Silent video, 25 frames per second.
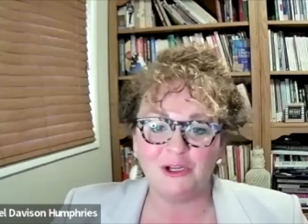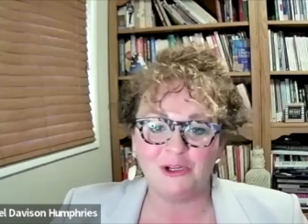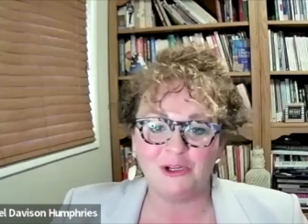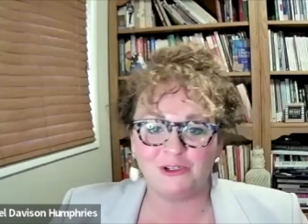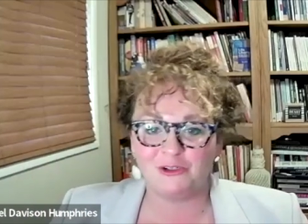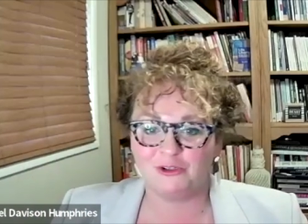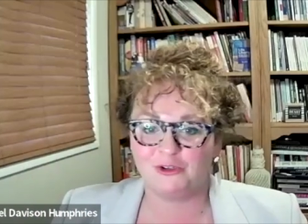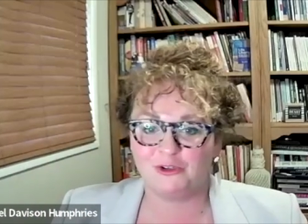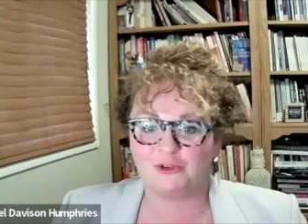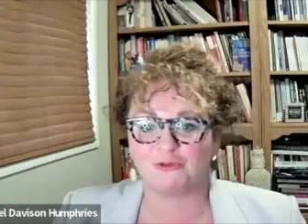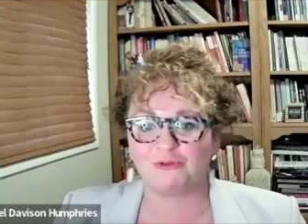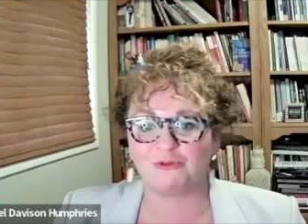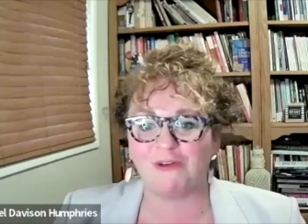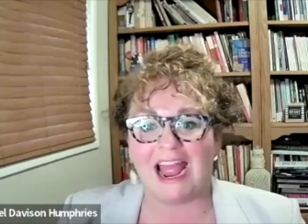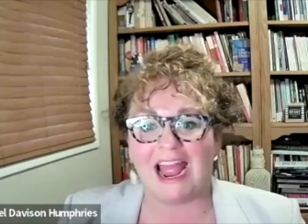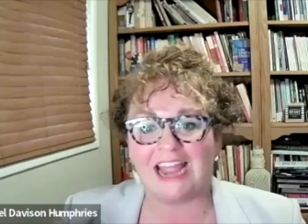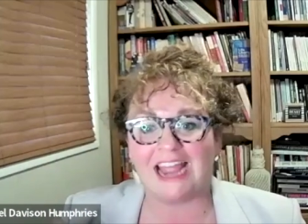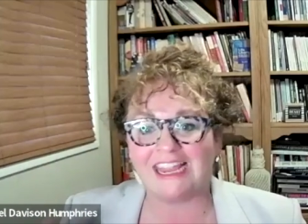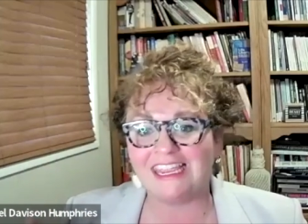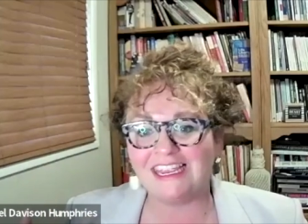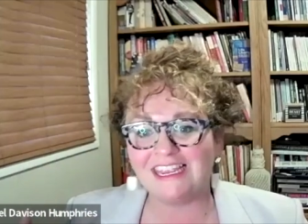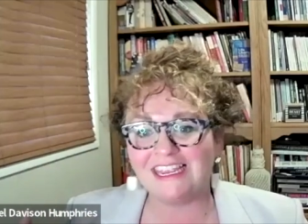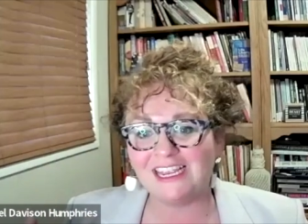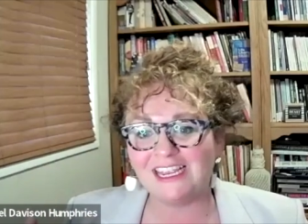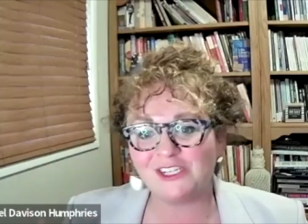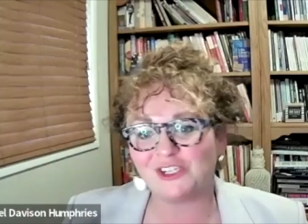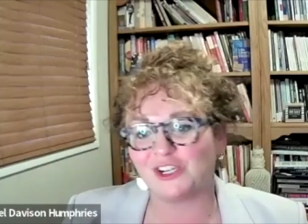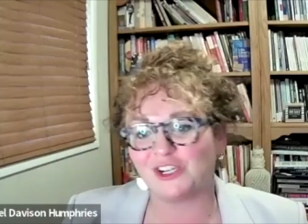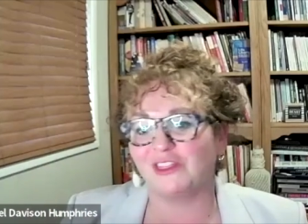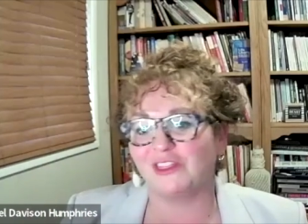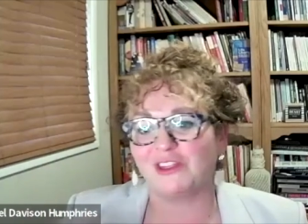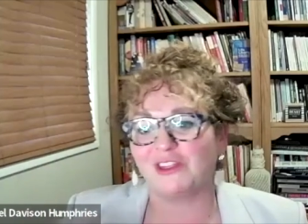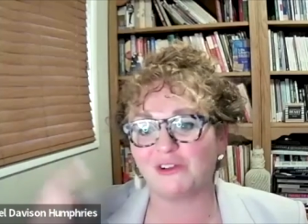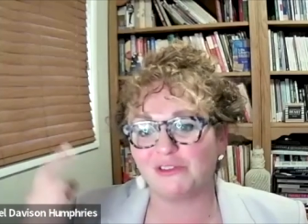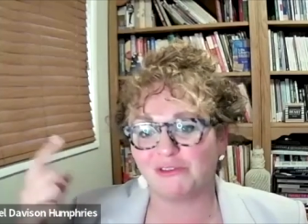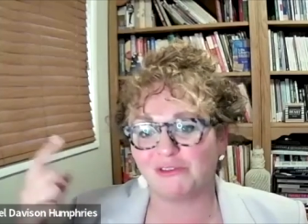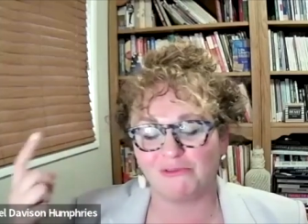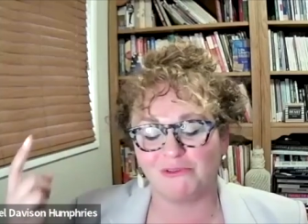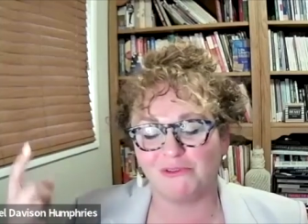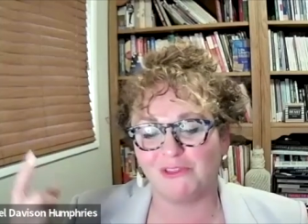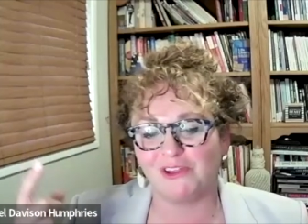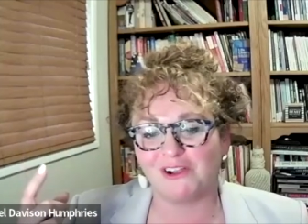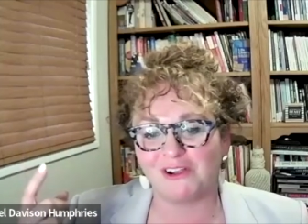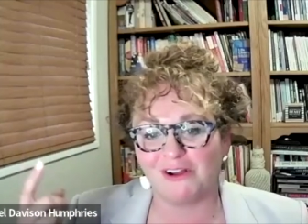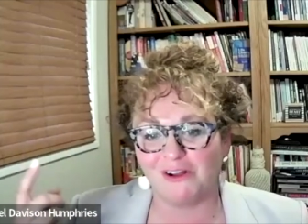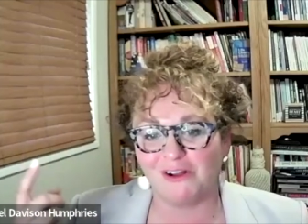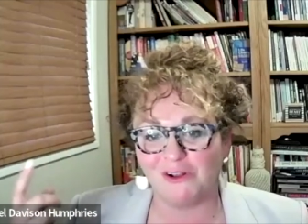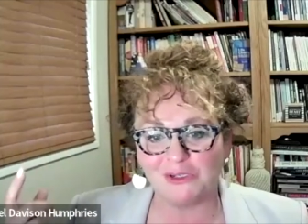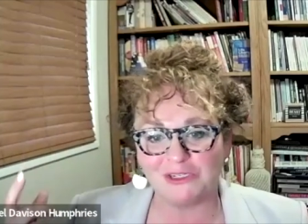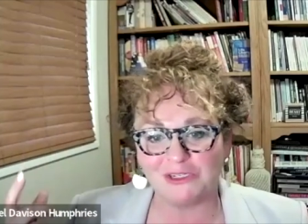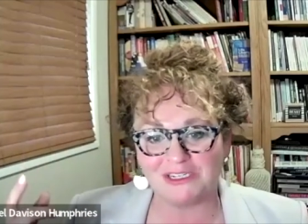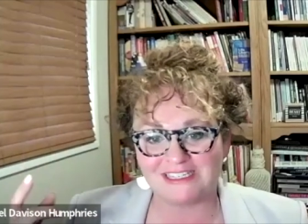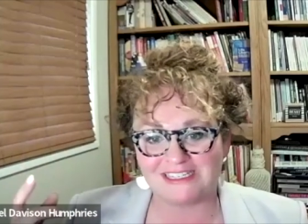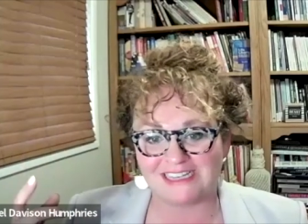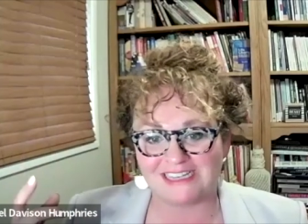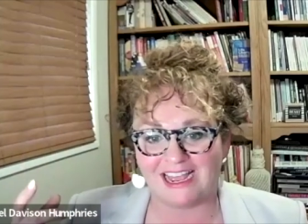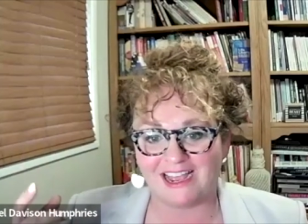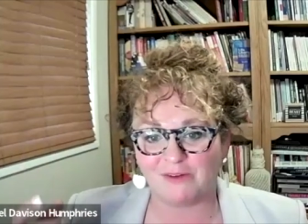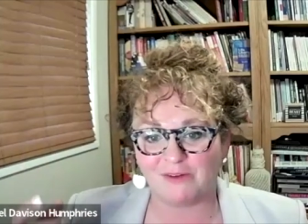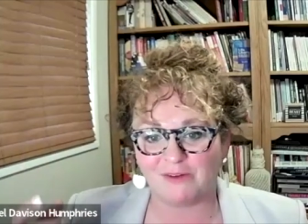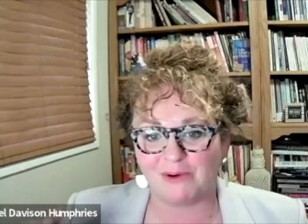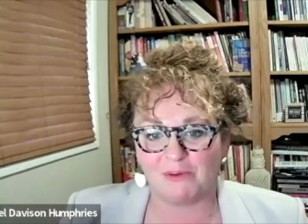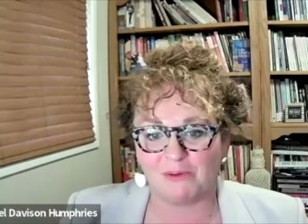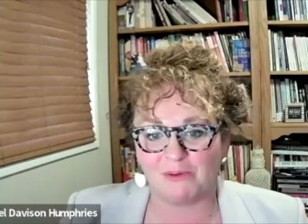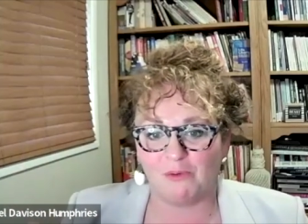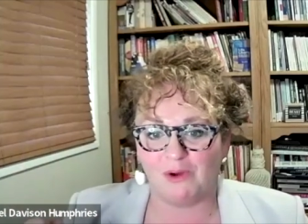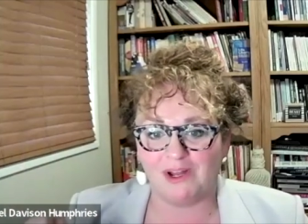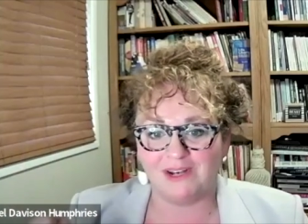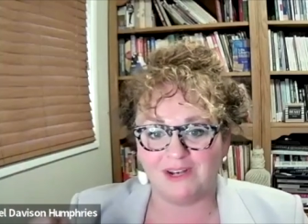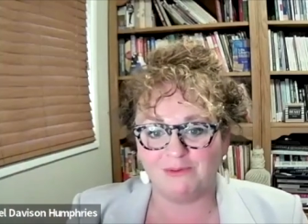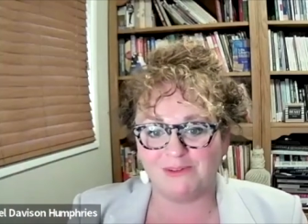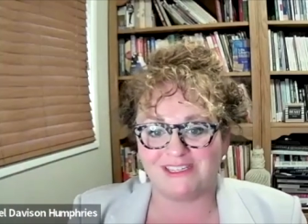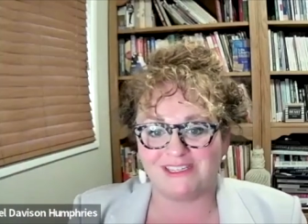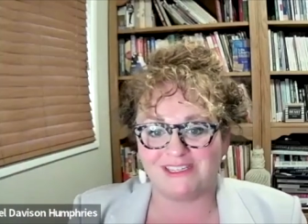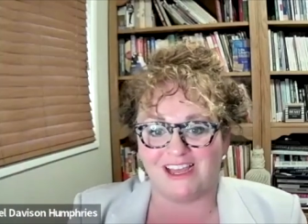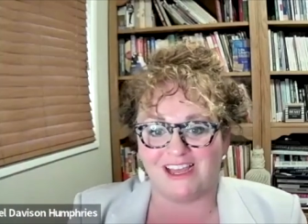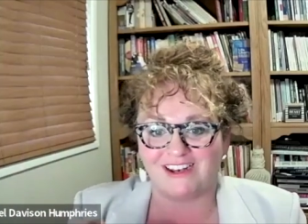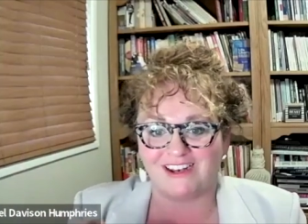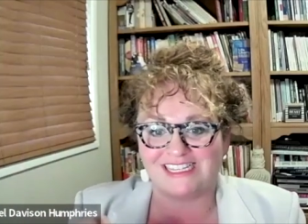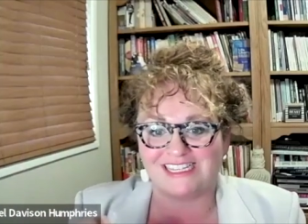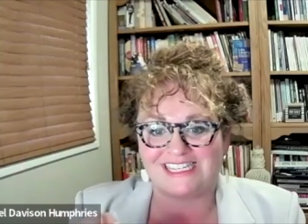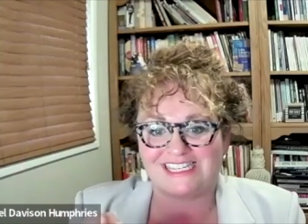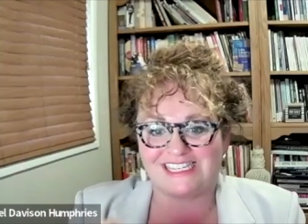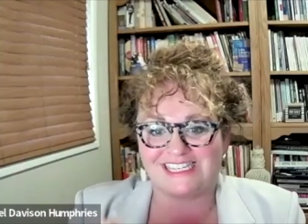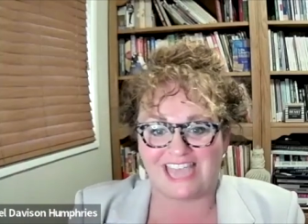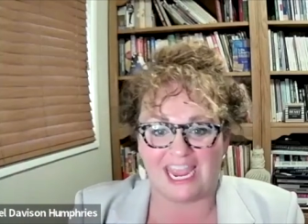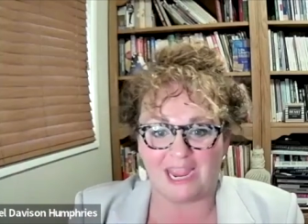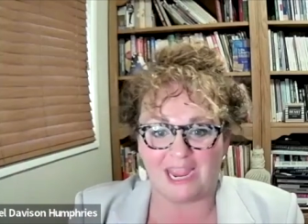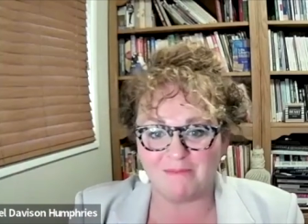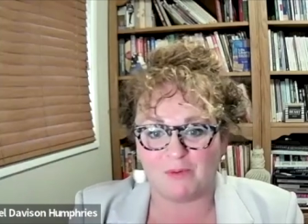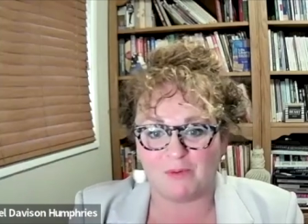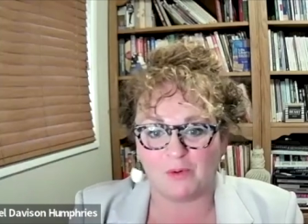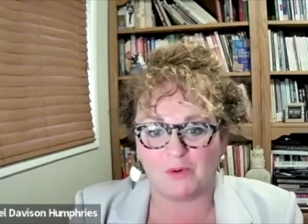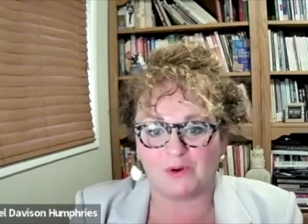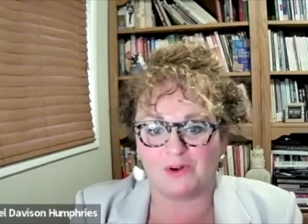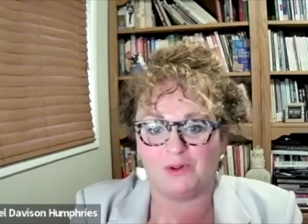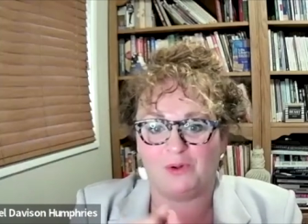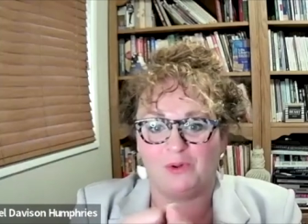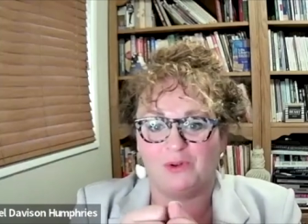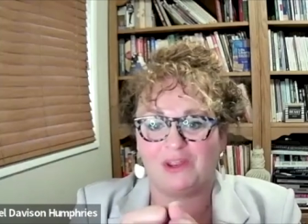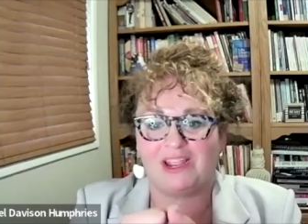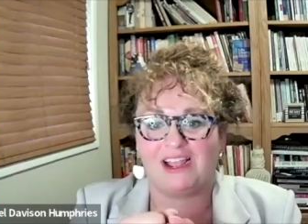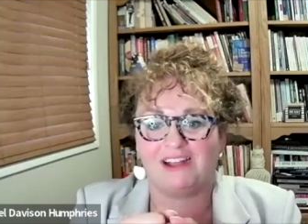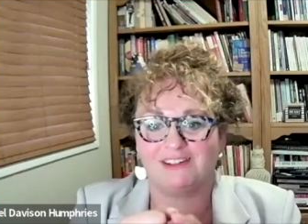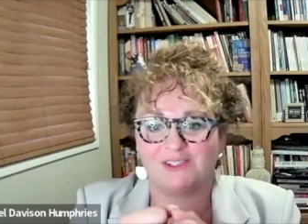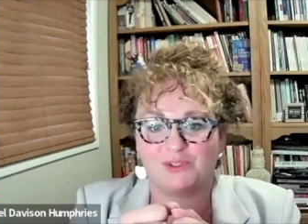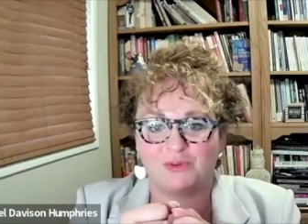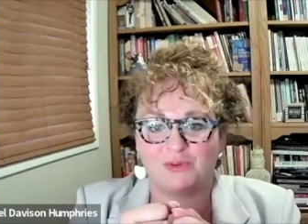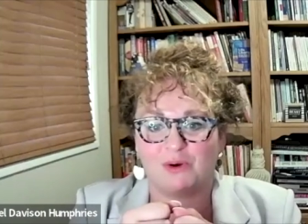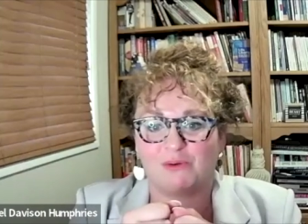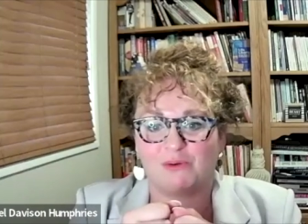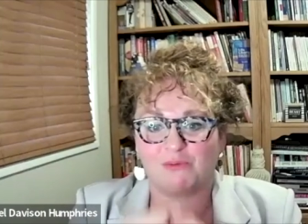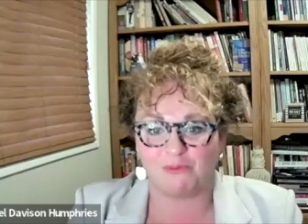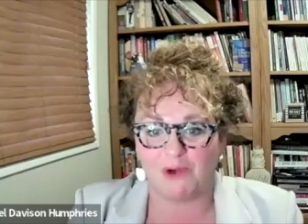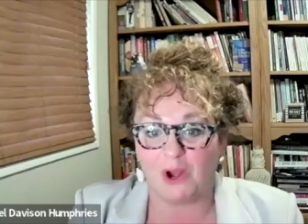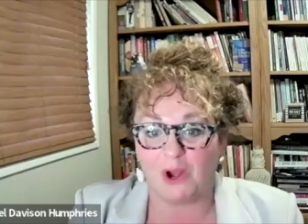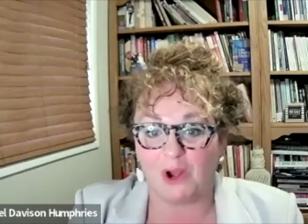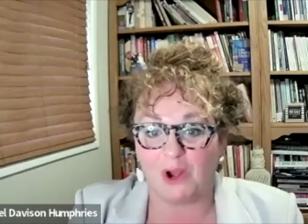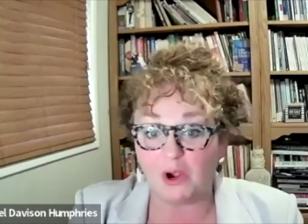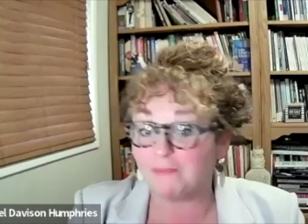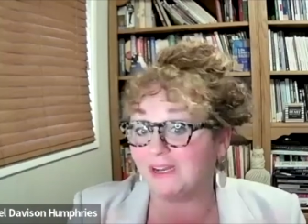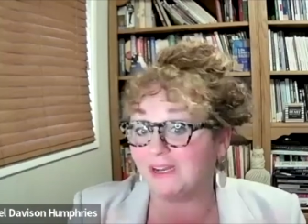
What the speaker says: dragging each other through the cul-de-sac where one was on a skateboard holding onto a rope.